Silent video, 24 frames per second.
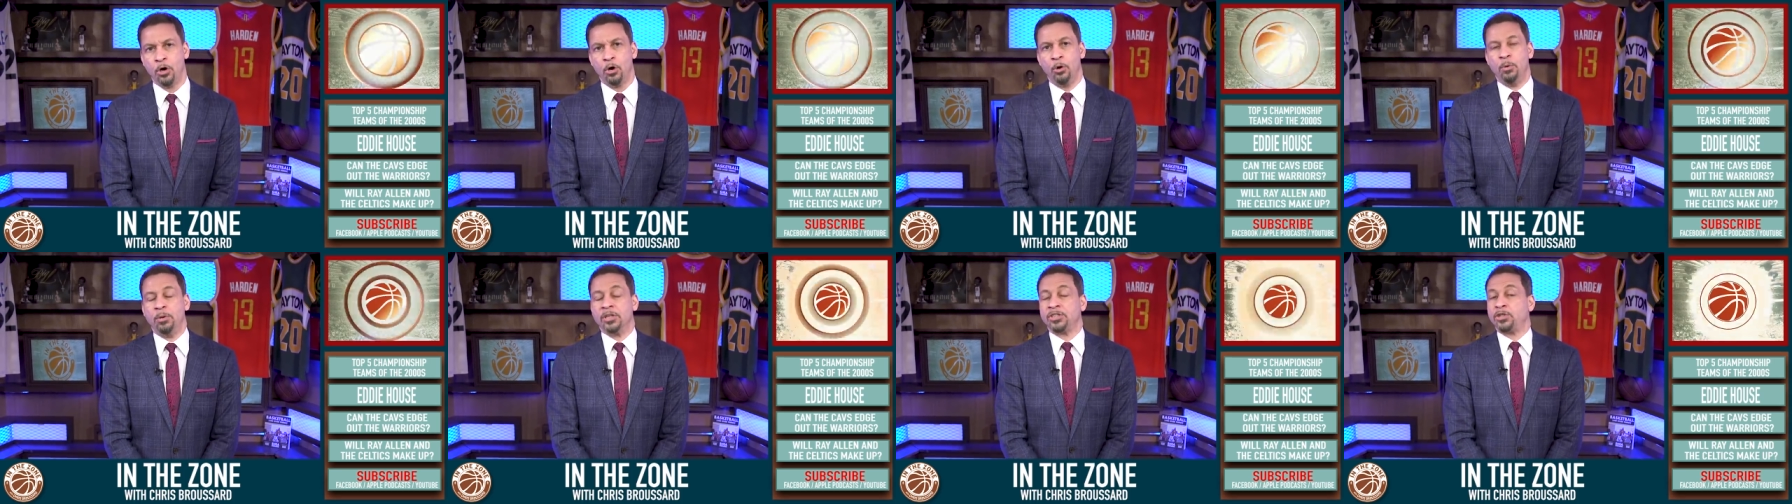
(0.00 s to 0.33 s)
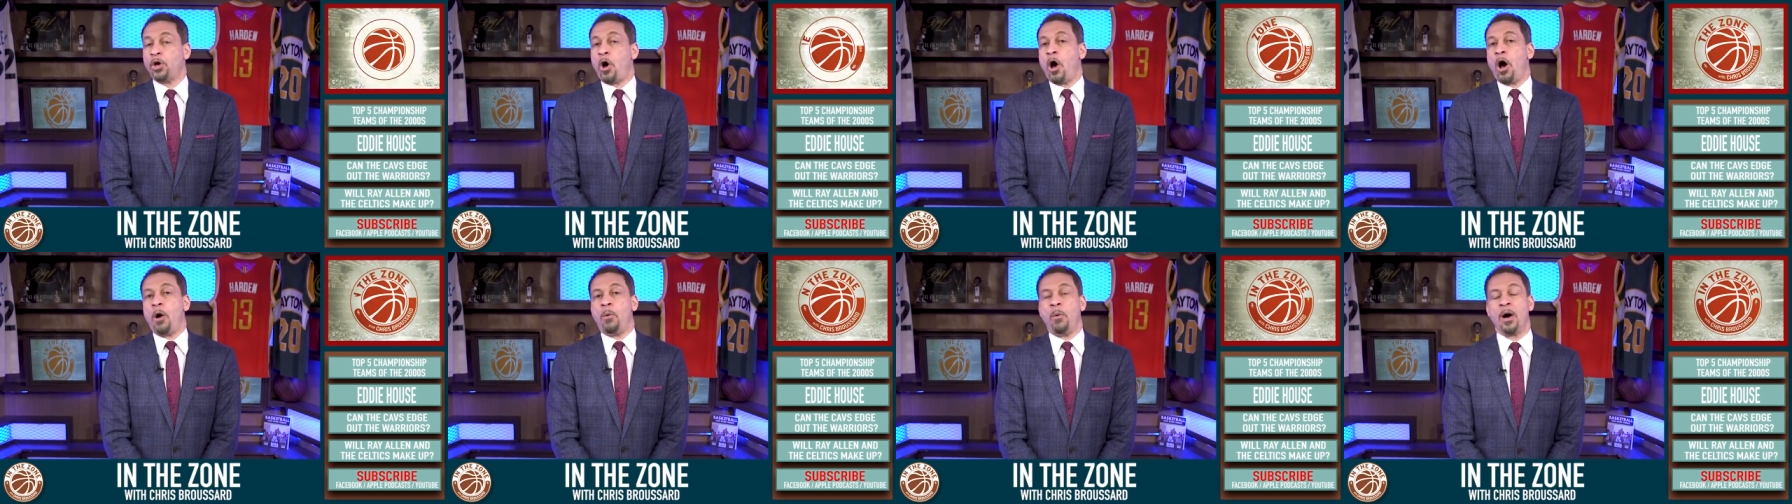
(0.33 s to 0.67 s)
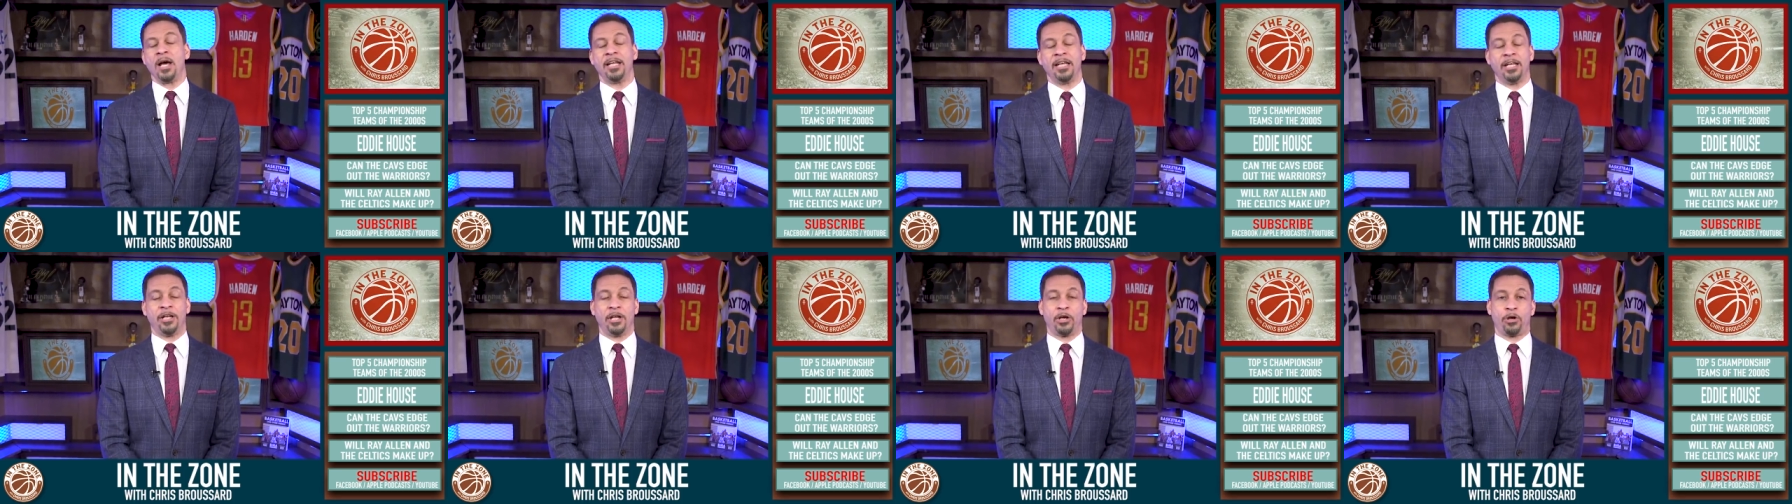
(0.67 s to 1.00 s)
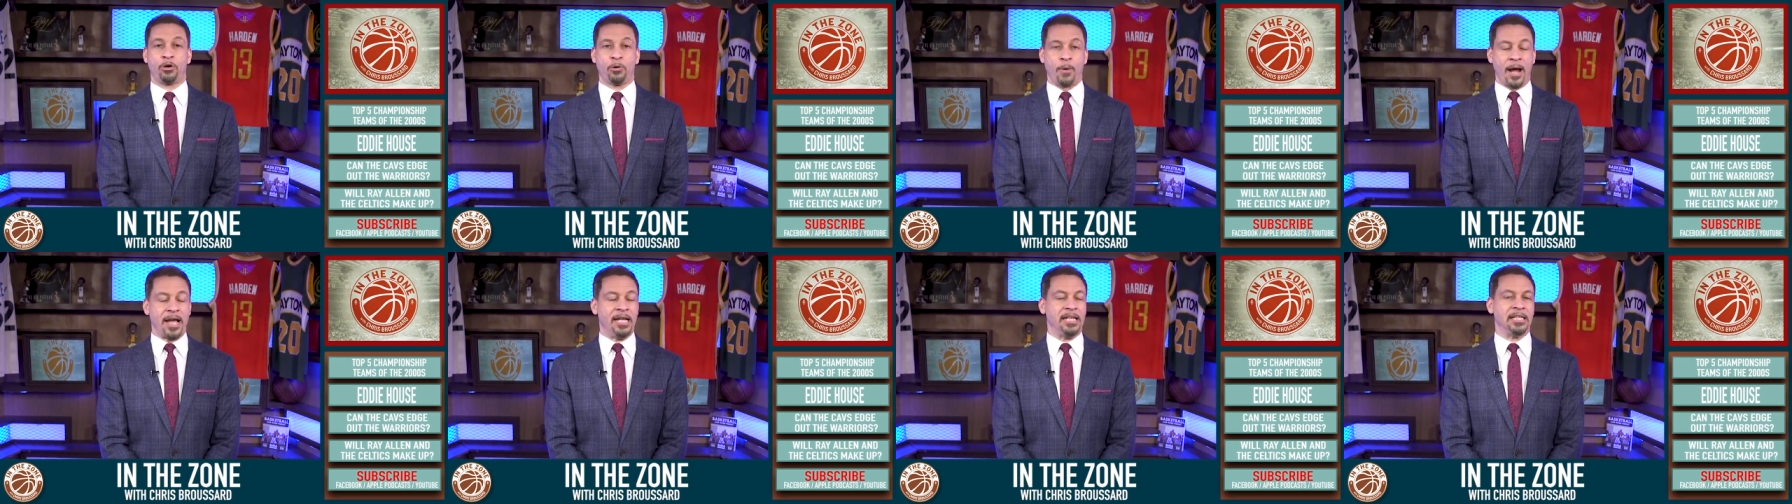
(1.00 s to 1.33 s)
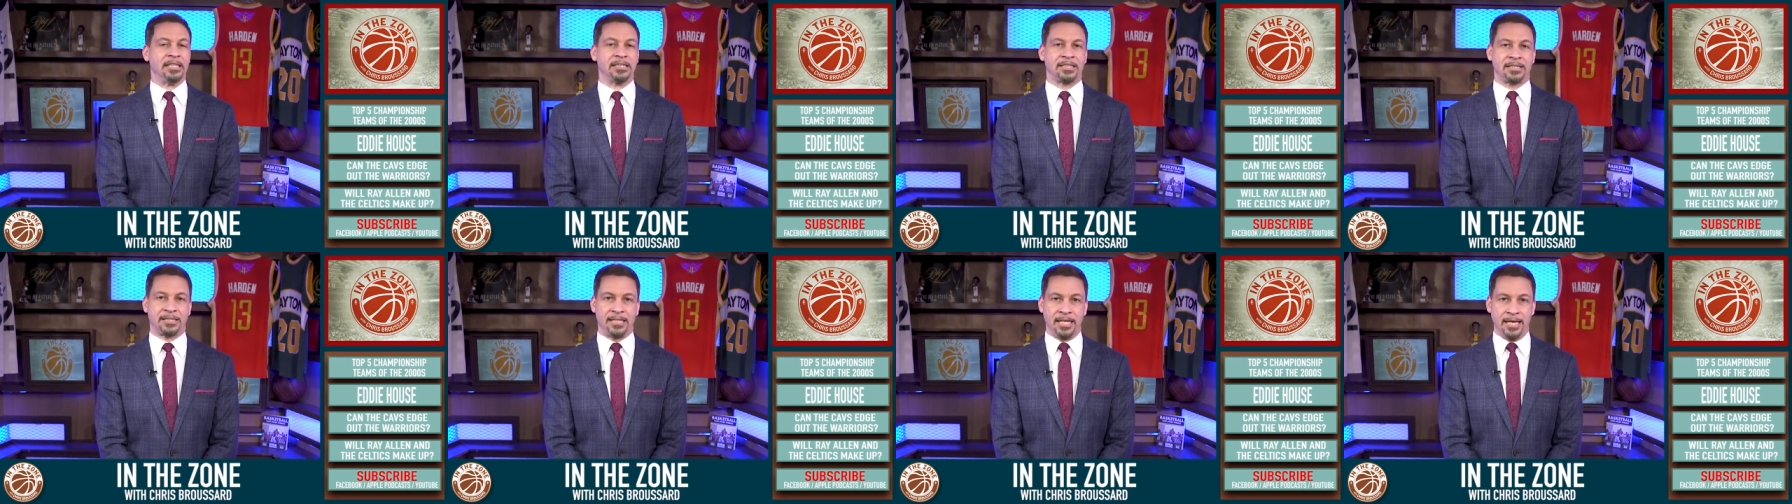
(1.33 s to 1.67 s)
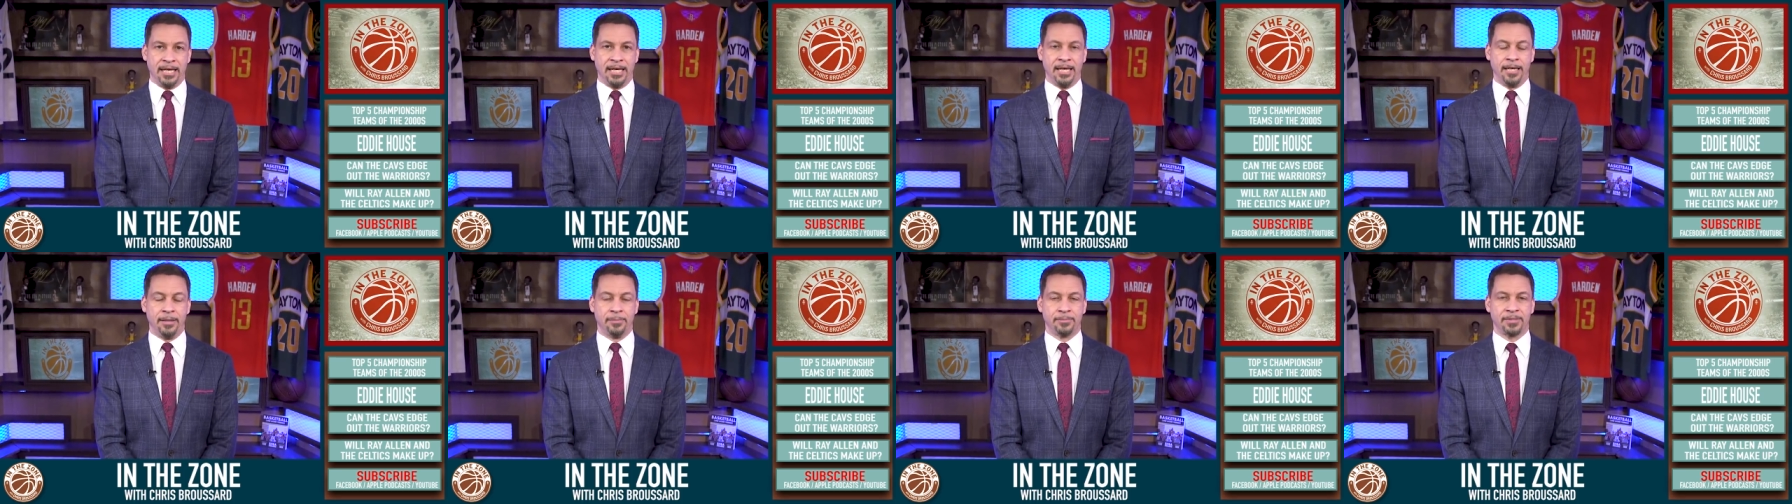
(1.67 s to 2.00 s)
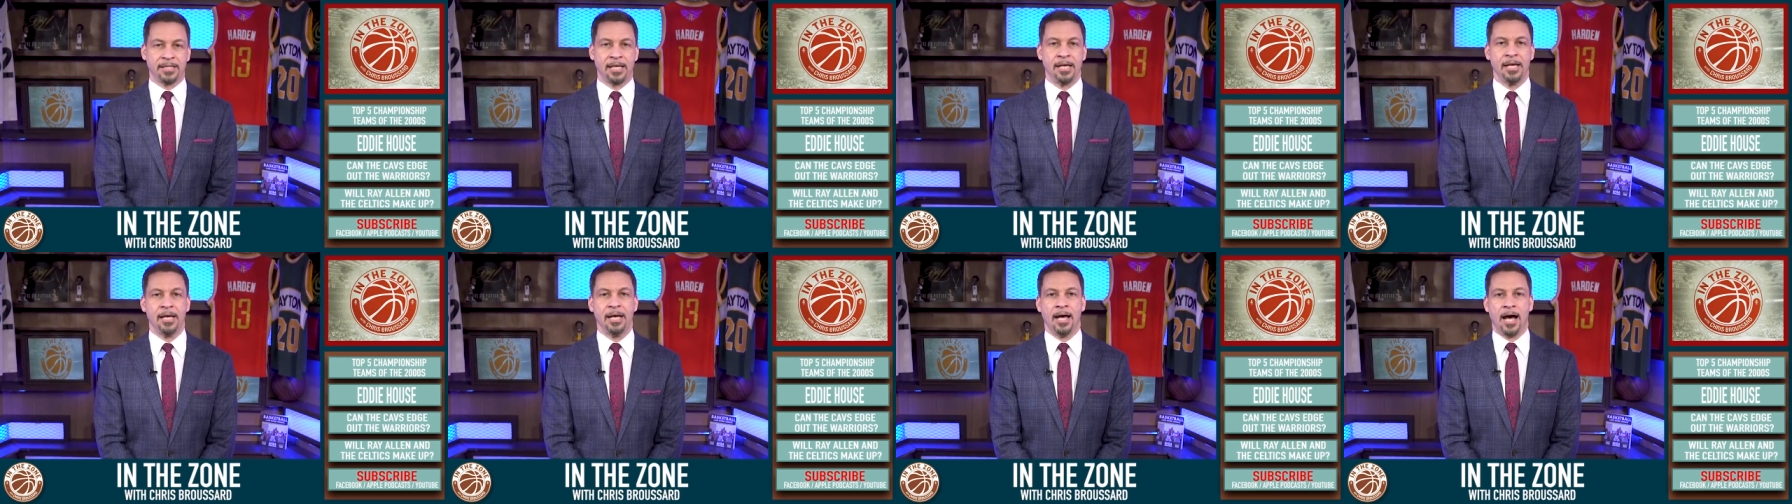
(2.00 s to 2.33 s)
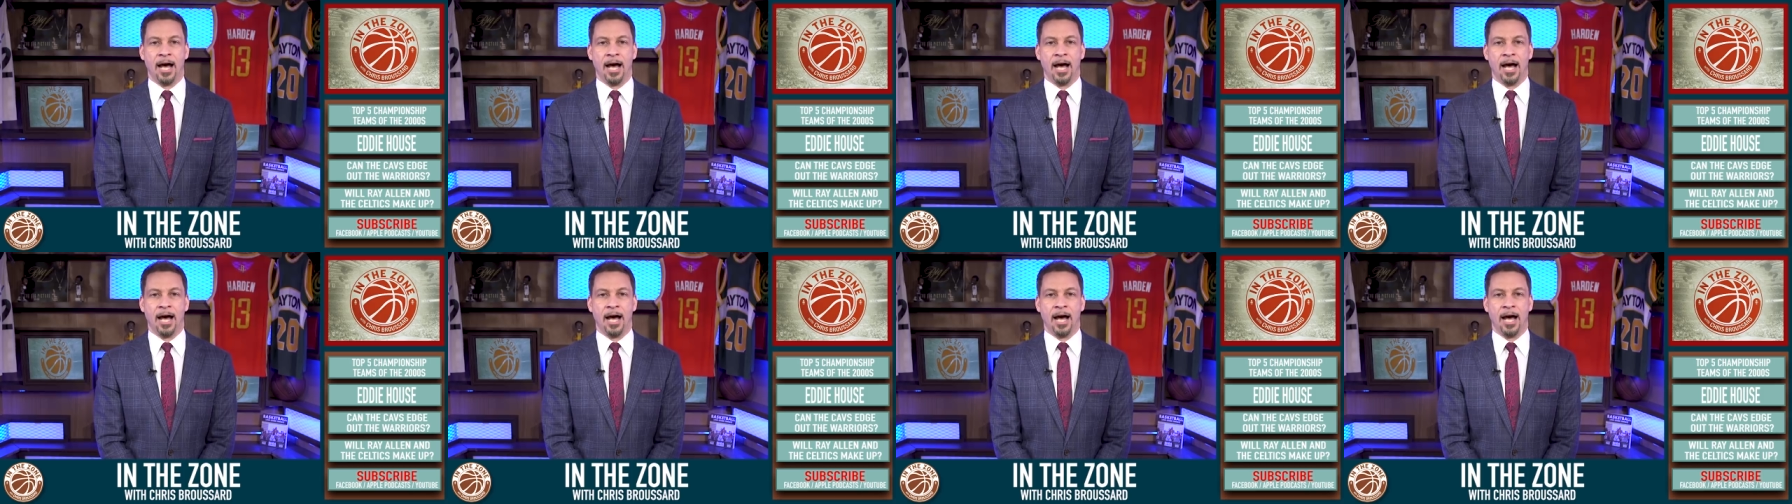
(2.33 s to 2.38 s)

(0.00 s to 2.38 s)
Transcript: who was on one of the greatest teams,